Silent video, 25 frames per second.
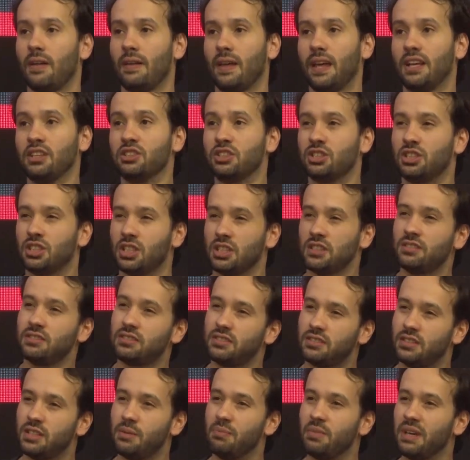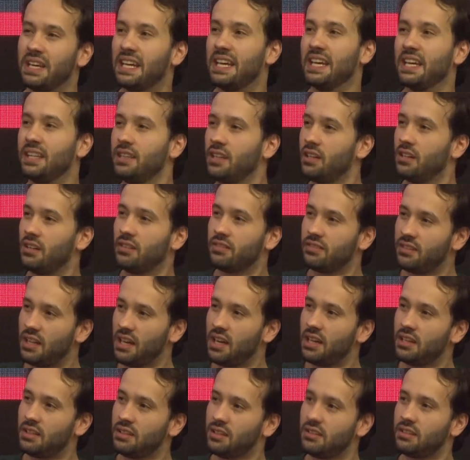it's just the beginning of
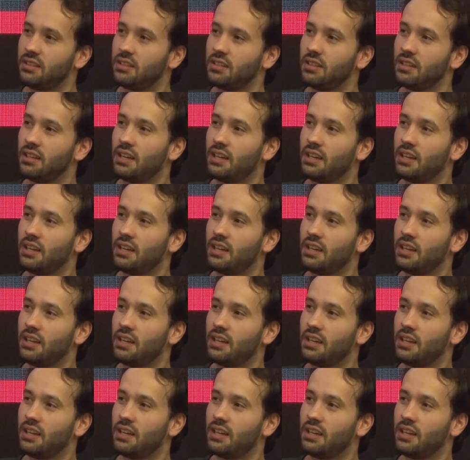that,